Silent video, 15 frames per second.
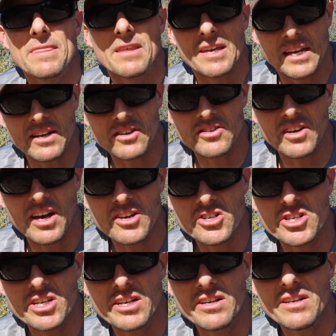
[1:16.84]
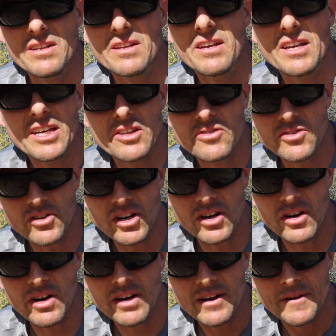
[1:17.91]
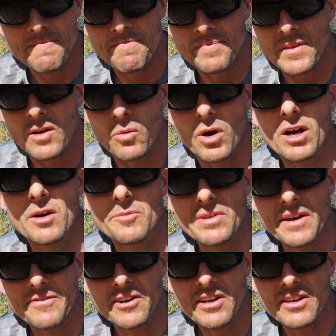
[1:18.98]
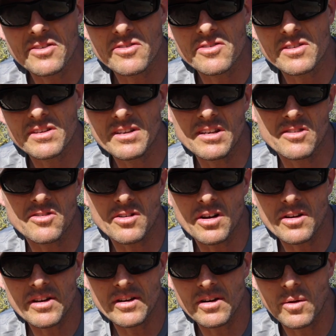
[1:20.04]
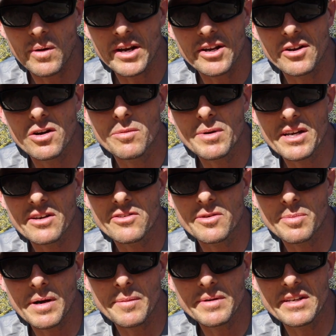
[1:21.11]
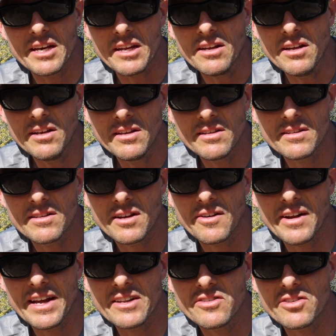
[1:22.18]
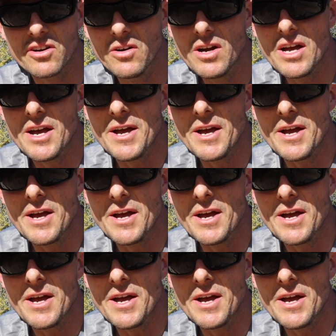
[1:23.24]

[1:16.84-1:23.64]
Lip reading: Heat exhaustion, heat stroke. What comes after heat stroke you don't want to know because you're probably dead. All right, so